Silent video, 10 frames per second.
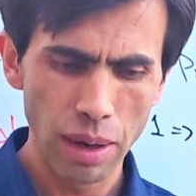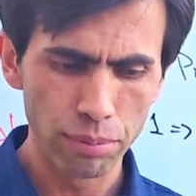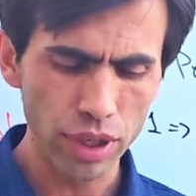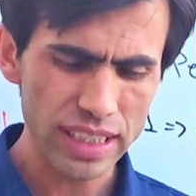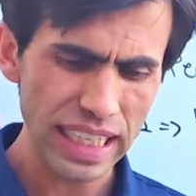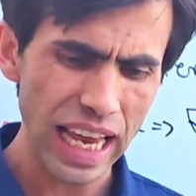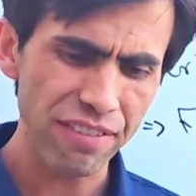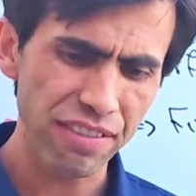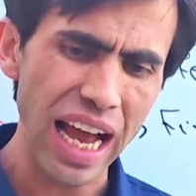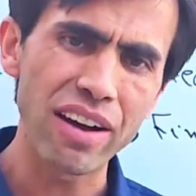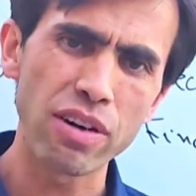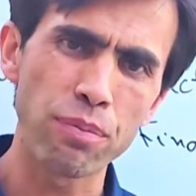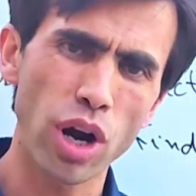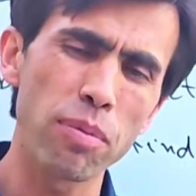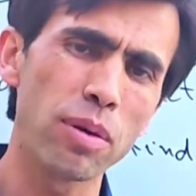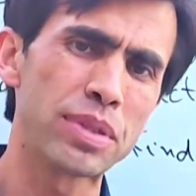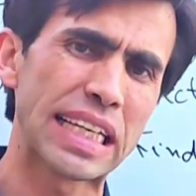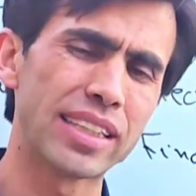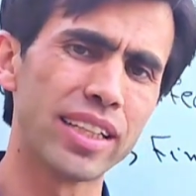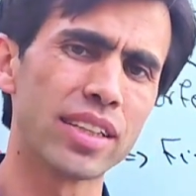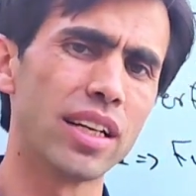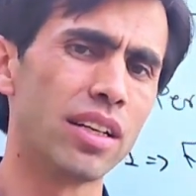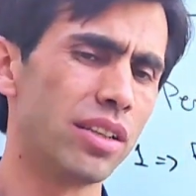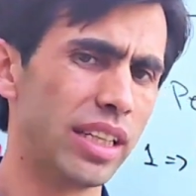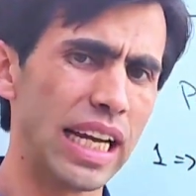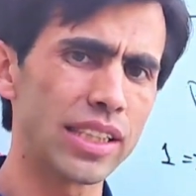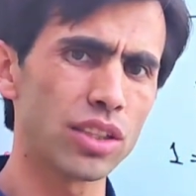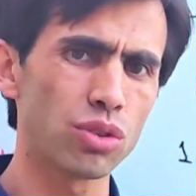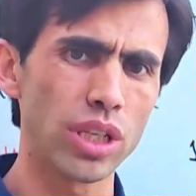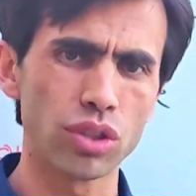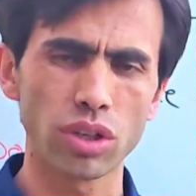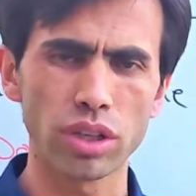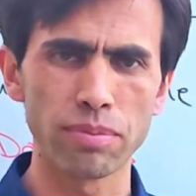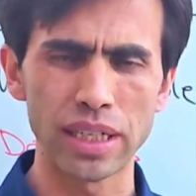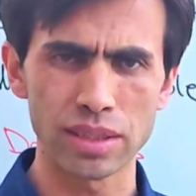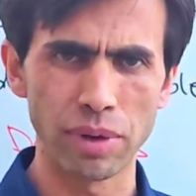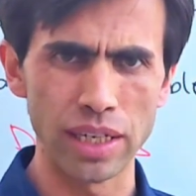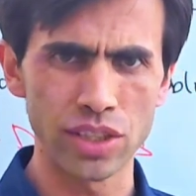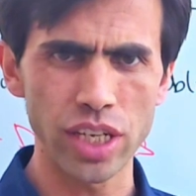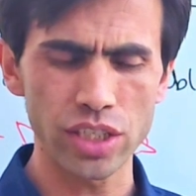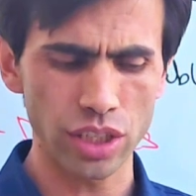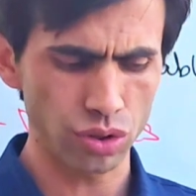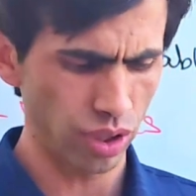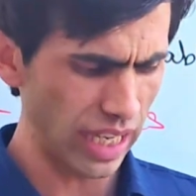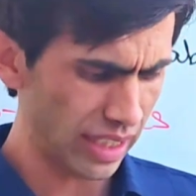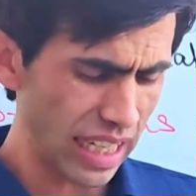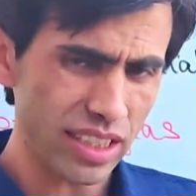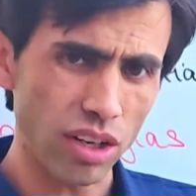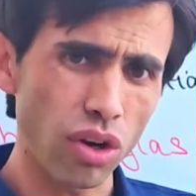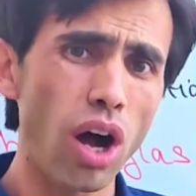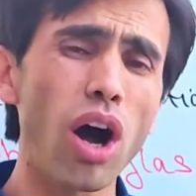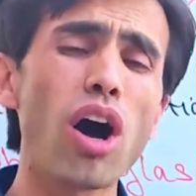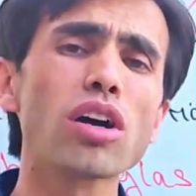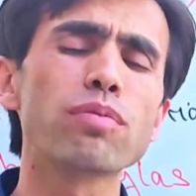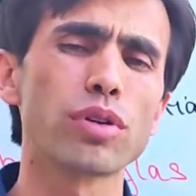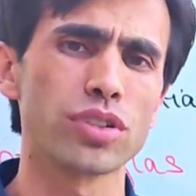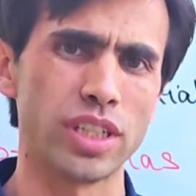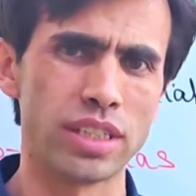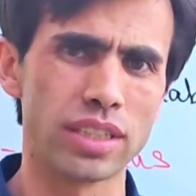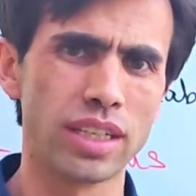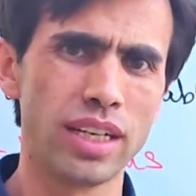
Mostly if we have a problem set related to the utility maximization, so it takes a long process